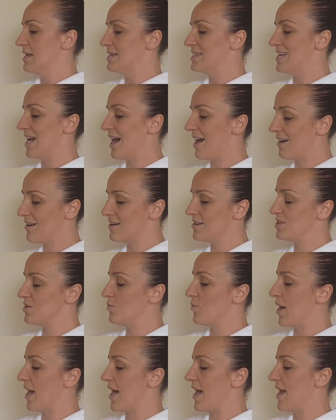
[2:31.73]
tucked
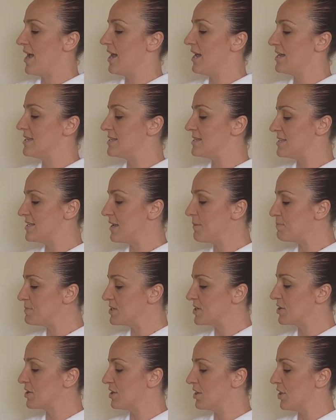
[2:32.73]
away,
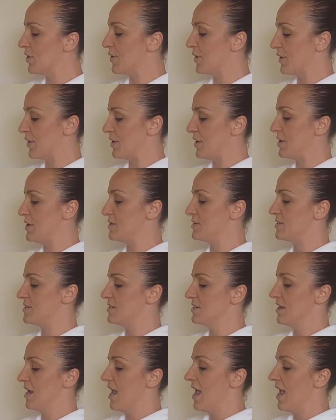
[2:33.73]
zipped closed,